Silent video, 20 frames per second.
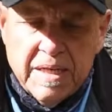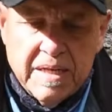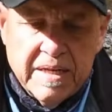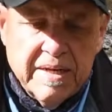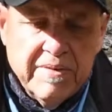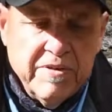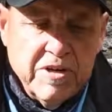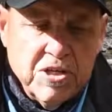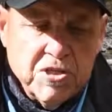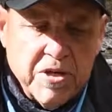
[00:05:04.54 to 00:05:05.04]

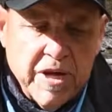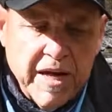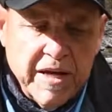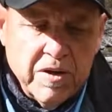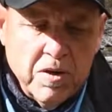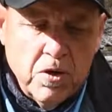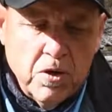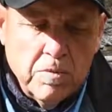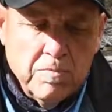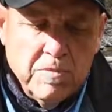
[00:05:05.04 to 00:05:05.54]
Give it a try
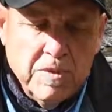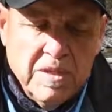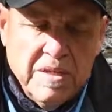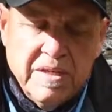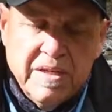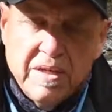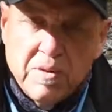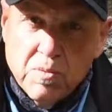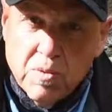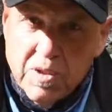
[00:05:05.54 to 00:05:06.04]
at home,
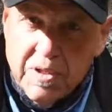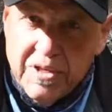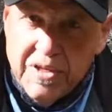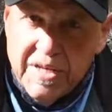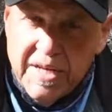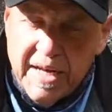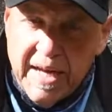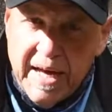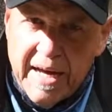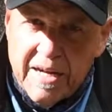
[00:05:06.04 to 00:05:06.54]
get really
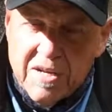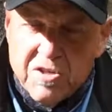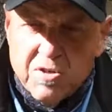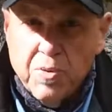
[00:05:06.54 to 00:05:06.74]
good at it,